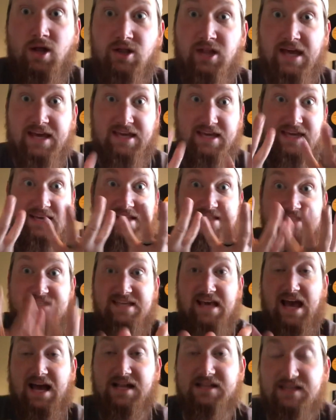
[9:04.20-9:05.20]
like
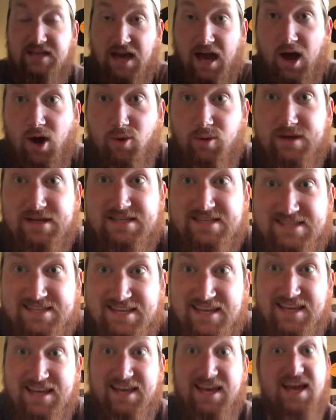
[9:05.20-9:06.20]
exactly how we
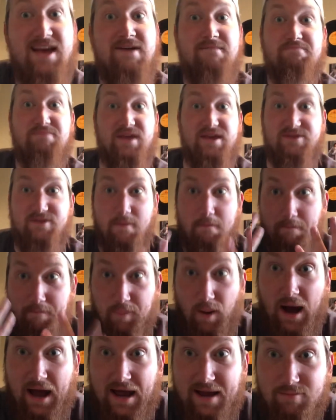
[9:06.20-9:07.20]
see in the
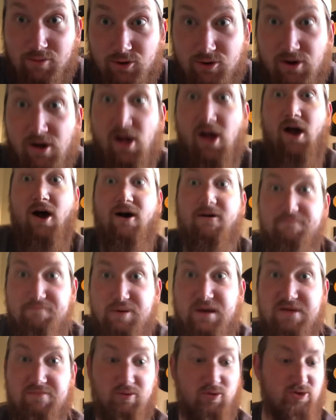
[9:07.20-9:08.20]
Bible of
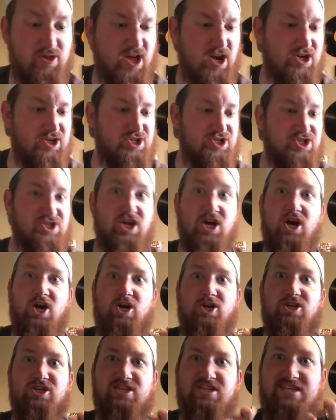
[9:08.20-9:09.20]
people that are just
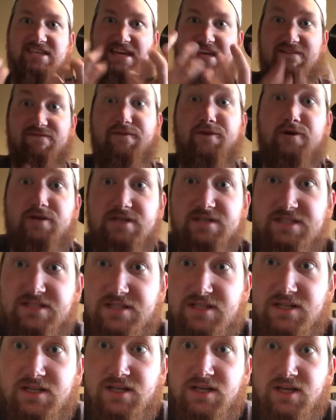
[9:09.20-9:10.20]

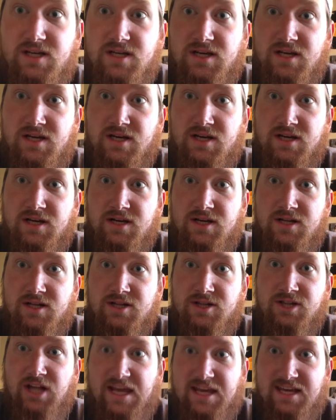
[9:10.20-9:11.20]
givers,
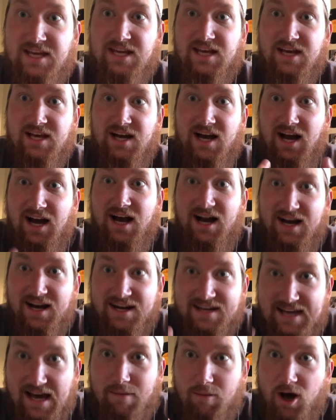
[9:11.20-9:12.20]
like,
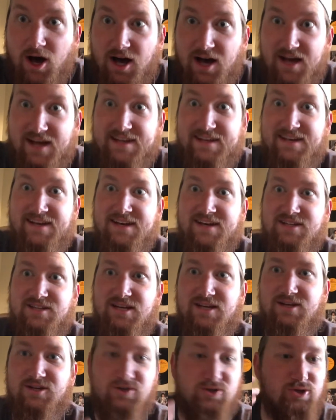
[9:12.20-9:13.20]
come on.
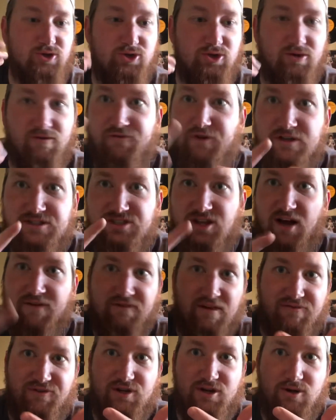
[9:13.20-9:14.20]
Like, first
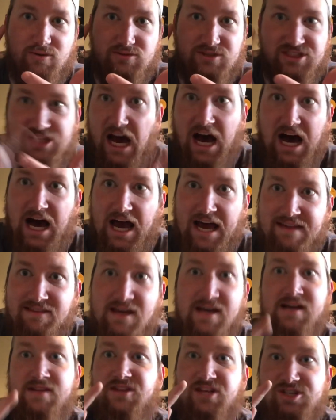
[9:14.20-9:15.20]
off, if you don't tithe,
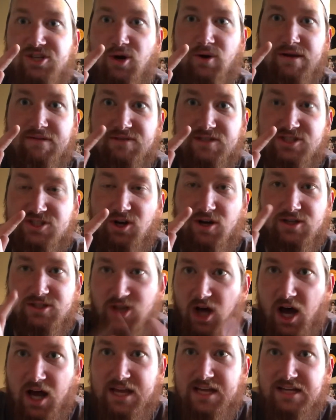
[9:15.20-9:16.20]
then don't even start
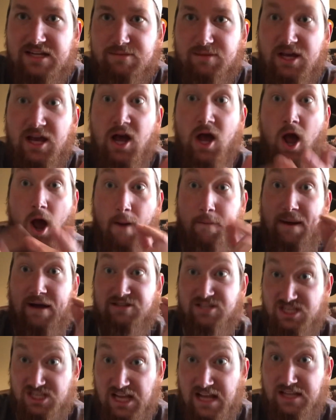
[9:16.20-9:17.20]
talking to me
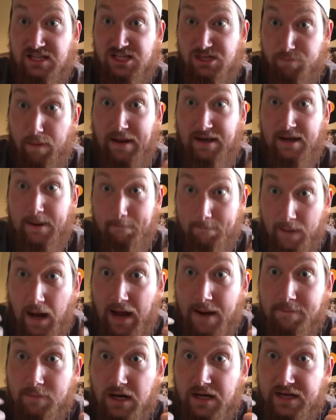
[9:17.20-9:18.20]
about spending
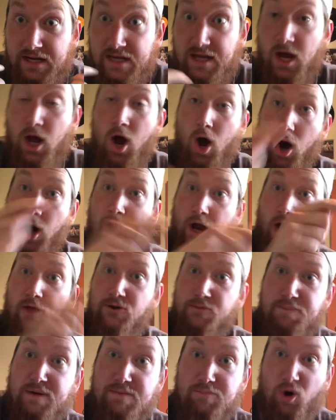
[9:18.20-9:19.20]
my money on
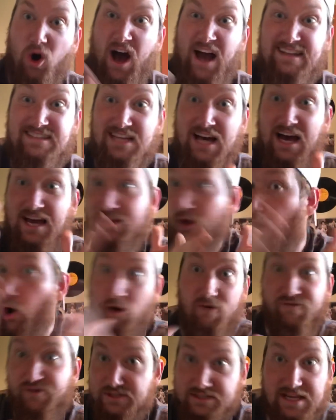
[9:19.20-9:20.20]
other people. I tithe
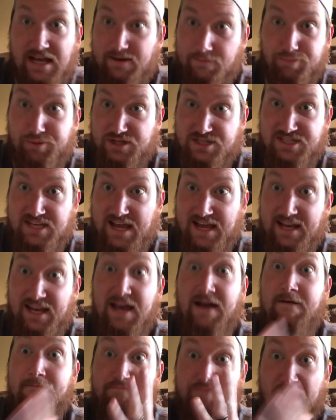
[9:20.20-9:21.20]
over 10%
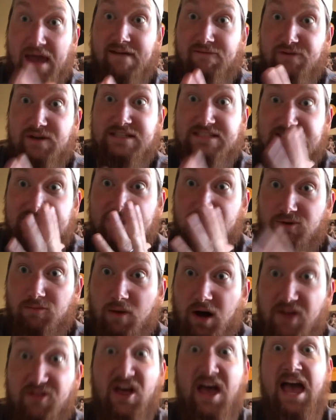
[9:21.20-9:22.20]
every single
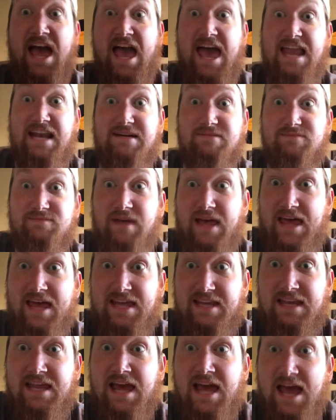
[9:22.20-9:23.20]
month,
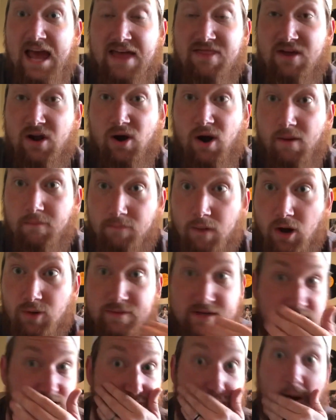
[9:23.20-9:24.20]
and there are
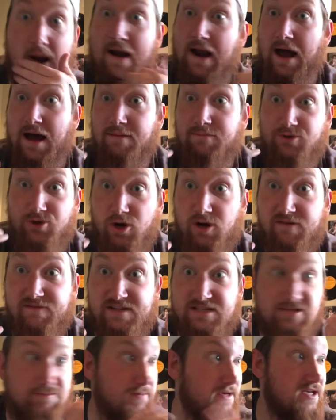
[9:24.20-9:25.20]
moments where I'm
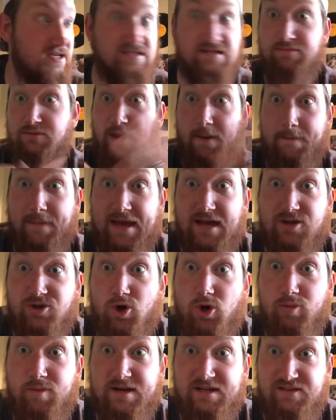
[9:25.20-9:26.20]
nervous because I'm like, man,
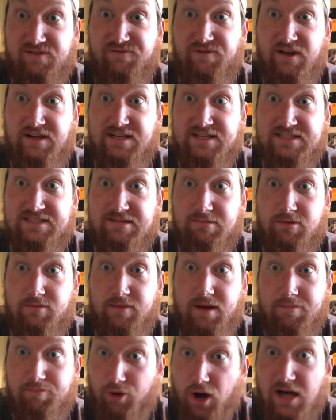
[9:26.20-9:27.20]
nobody's funding some of
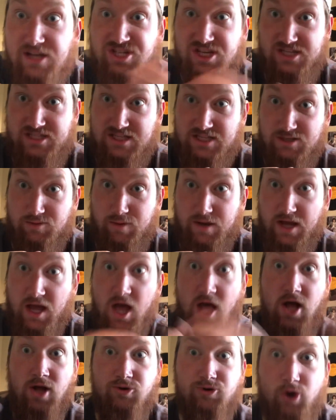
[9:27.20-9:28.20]
my projects this week.
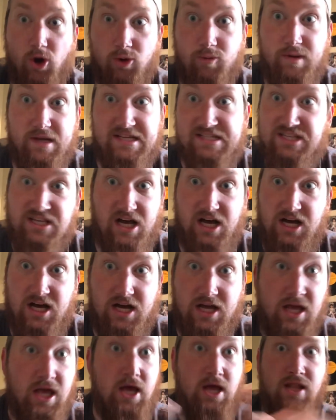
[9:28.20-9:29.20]
Nobody's
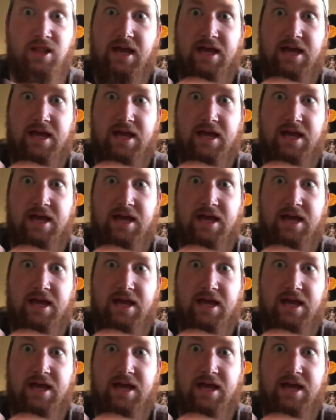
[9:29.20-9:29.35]
I